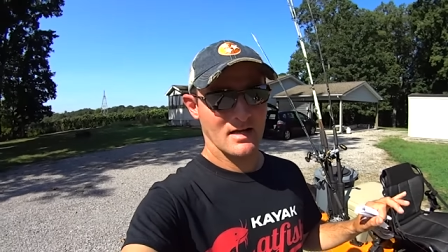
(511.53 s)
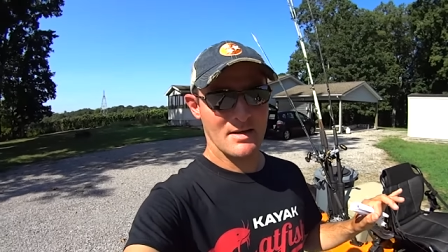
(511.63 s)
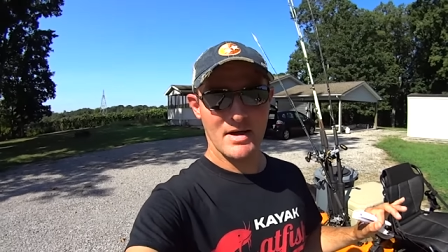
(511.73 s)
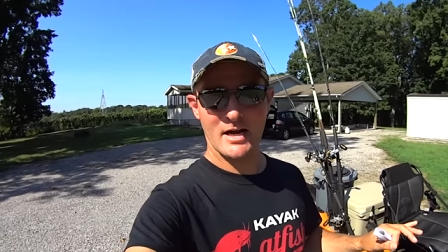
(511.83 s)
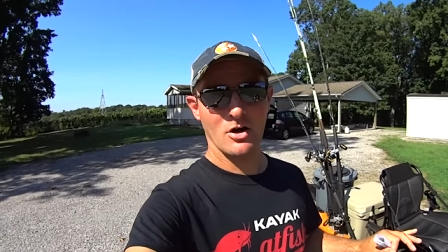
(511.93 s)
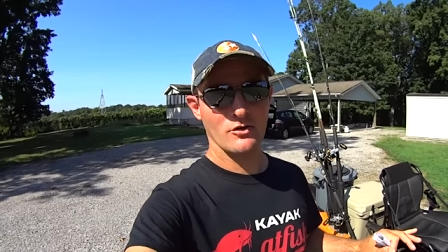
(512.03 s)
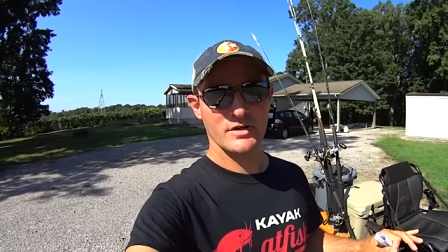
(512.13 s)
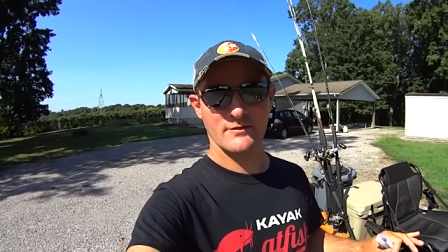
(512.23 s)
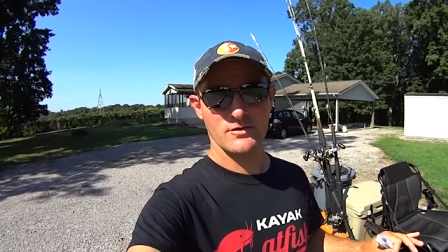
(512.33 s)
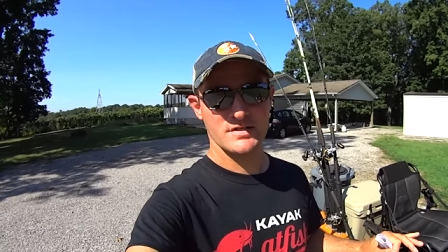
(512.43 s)
it made all the
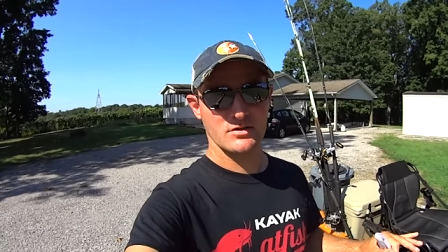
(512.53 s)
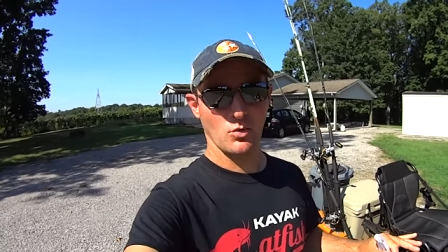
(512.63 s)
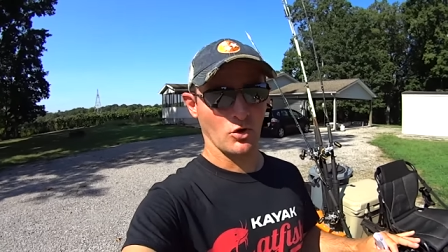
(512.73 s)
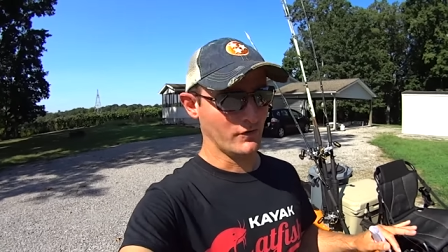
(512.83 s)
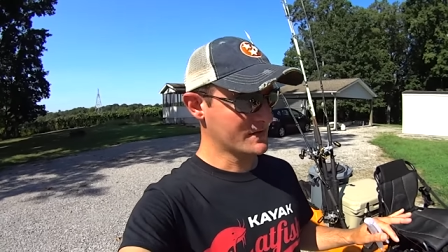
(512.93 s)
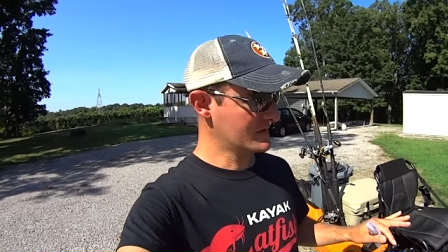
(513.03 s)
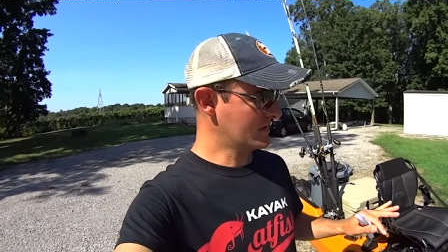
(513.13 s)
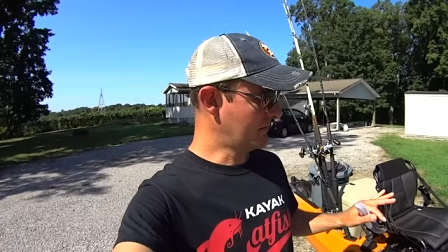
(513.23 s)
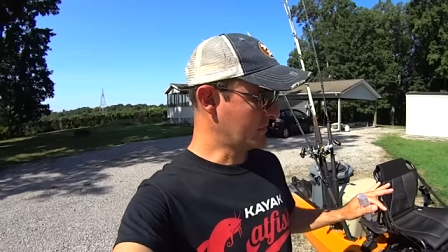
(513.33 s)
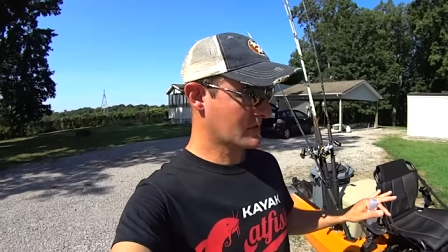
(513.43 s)
difference in the world. This is
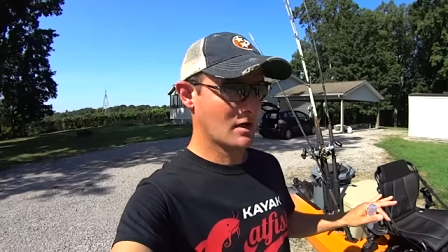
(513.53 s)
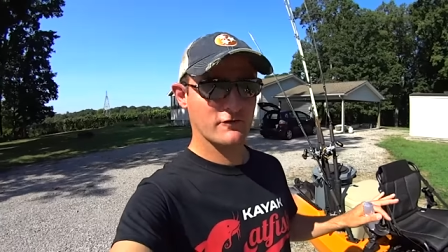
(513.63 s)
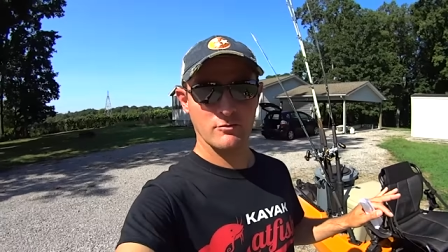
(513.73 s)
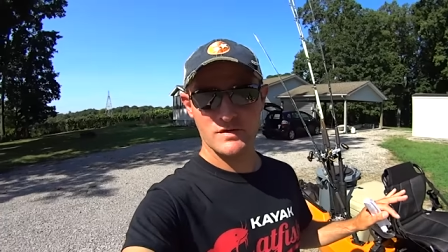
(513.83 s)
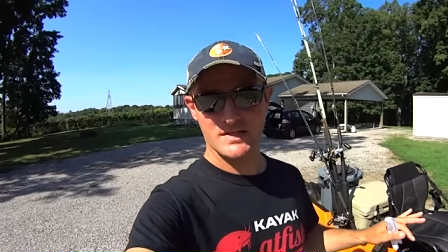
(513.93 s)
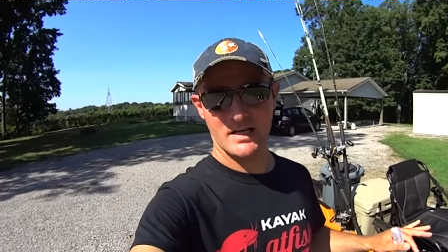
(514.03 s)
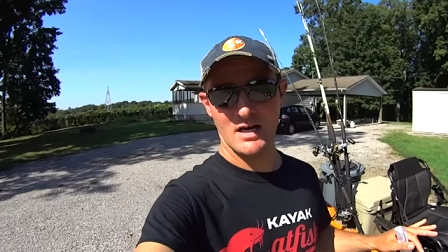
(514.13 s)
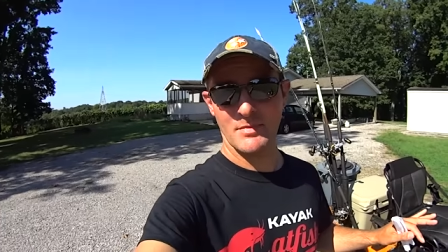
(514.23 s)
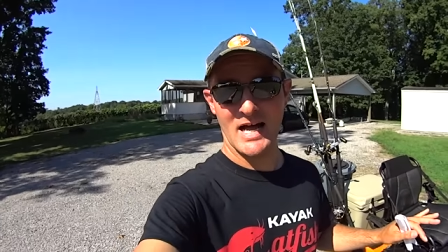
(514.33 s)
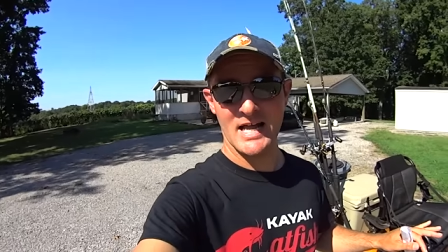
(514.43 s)
the most comfortable
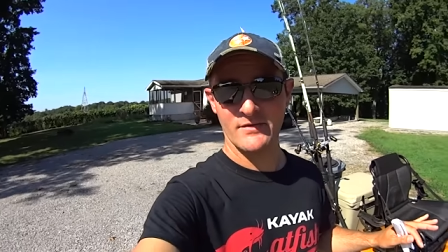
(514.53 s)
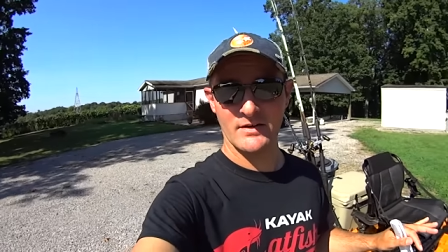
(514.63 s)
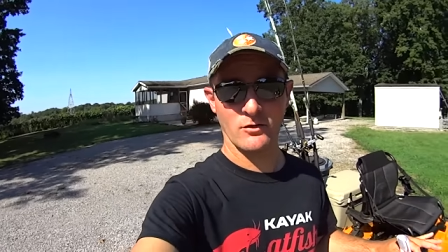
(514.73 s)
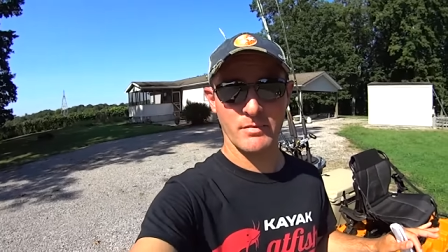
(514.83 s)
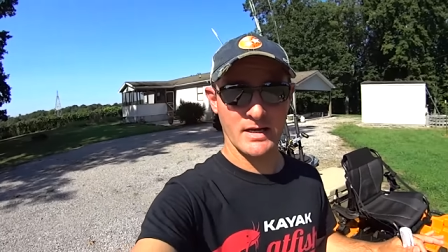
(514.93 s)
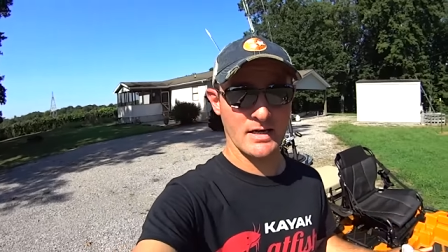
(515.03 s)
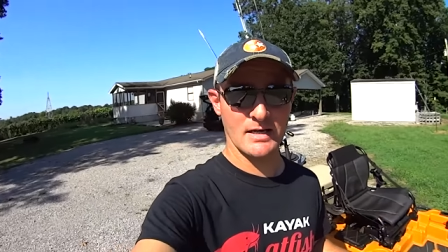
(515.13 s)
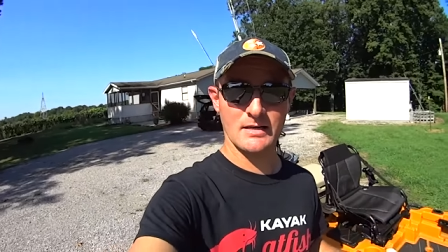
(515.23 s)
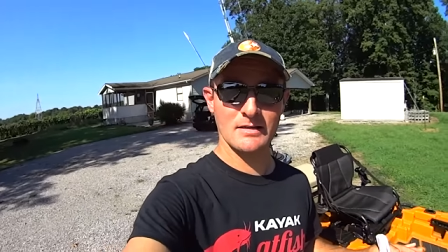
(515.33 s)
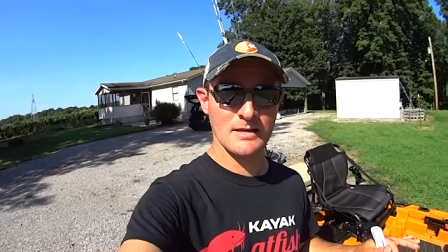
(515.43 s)
setup I have ever been
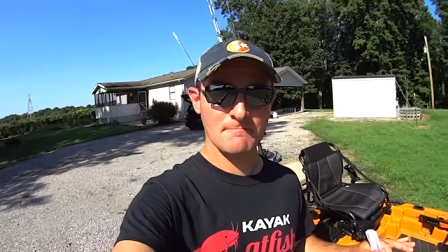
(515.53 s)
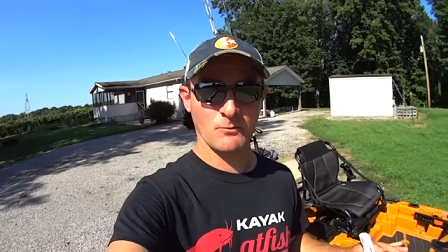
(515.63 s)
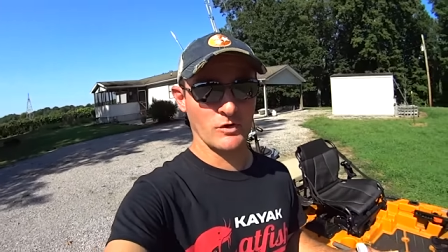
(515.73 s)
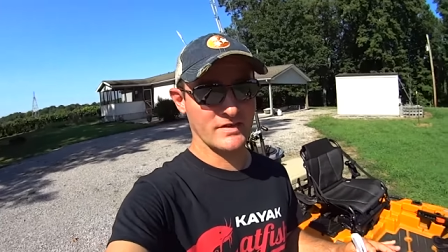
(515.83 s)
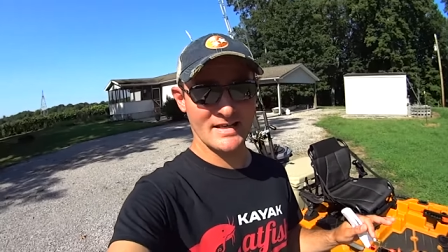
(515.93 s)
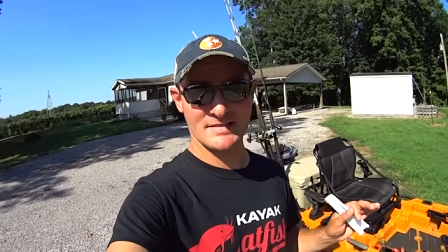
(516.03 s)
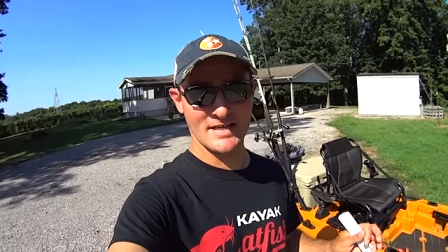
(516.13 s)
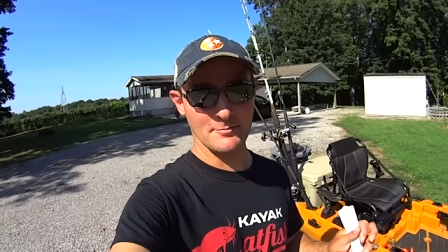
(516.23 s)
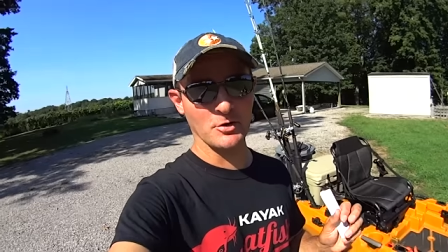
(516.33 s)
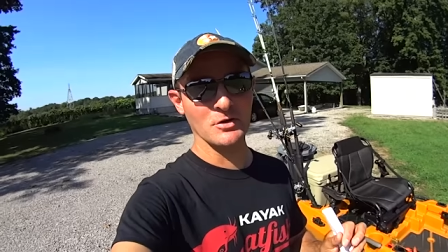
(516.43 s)
in with that
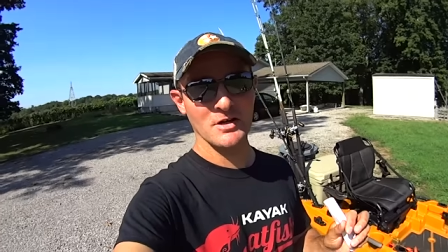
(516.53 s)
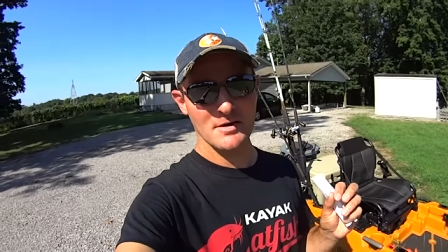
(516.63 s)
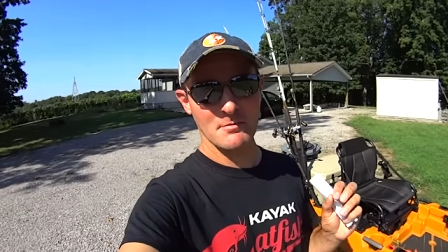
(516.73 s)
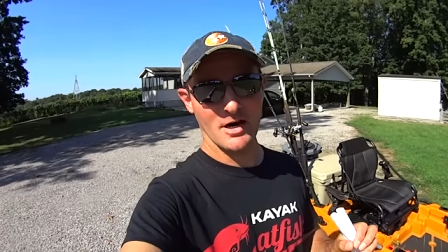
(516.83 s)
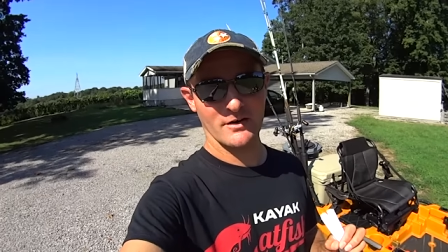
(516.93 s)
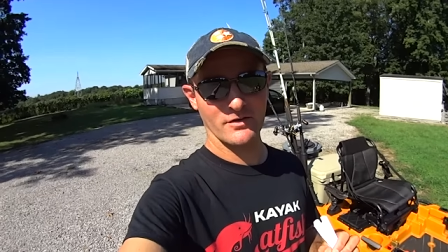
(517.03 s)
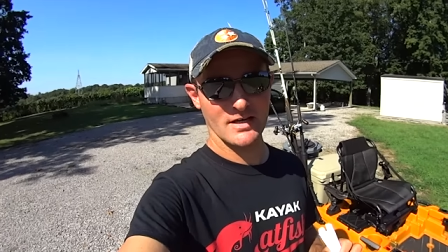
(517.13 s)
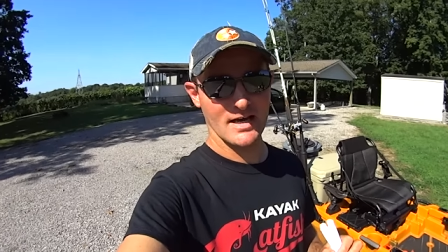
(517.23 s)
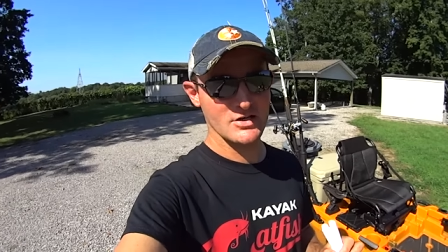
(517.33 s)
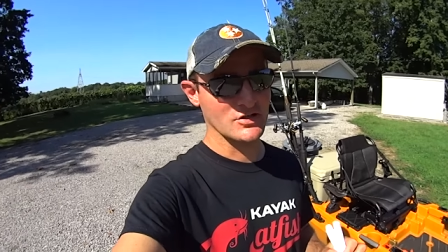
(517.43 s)
simple
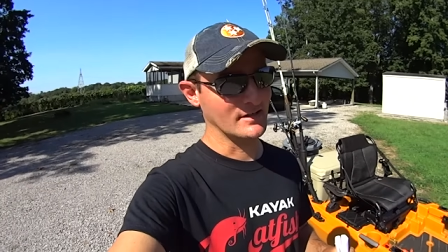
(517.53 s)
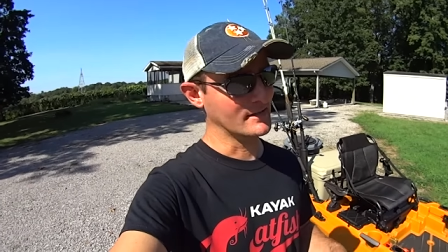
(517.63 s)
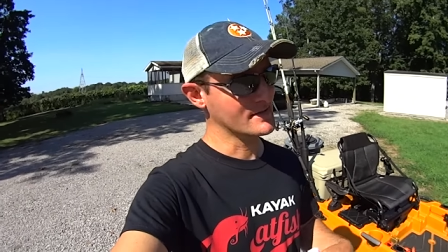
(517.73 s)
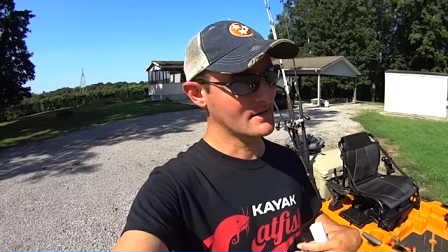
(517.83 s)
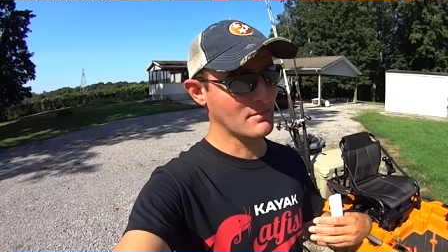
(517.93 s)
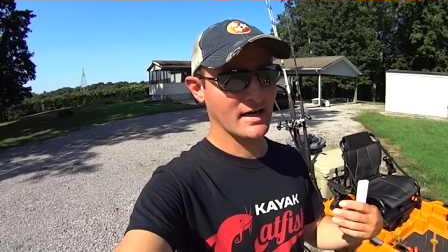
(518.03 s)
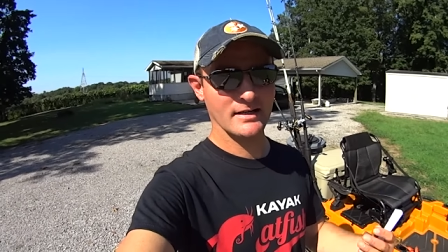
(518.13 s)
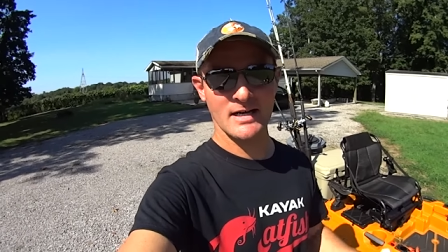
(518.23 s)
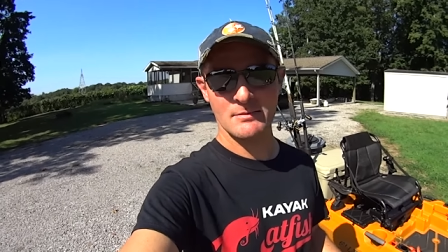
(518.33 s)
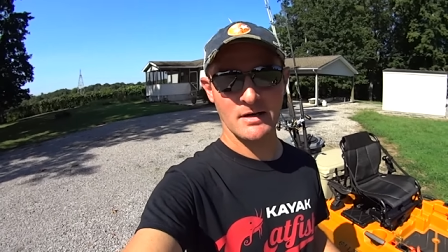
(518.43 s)
modification. And if somebody
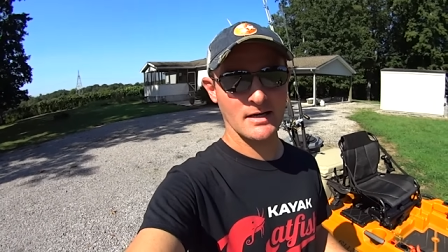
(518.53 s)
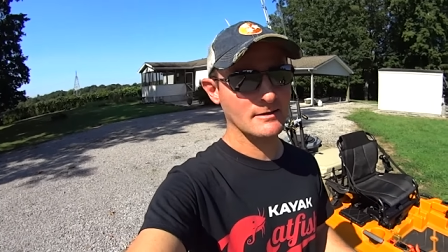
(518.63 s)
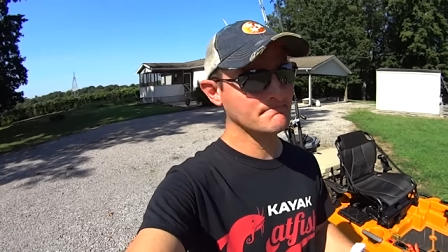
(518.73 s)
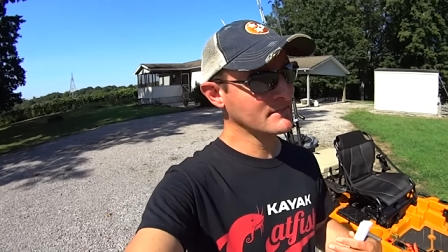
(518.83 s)
like me,